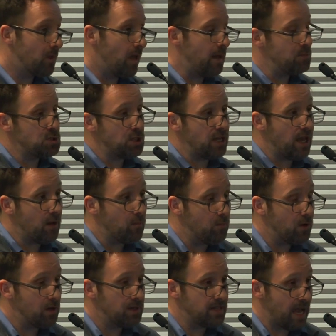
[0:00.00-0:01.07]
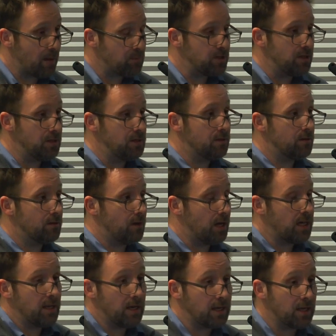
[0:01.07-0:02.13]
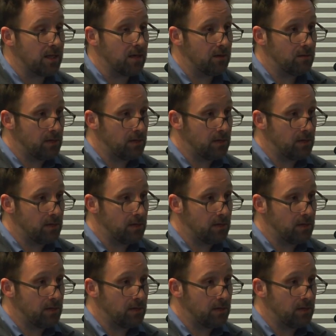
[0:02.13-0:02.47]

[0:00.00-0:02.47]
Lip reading: MGM adapted A Connecticut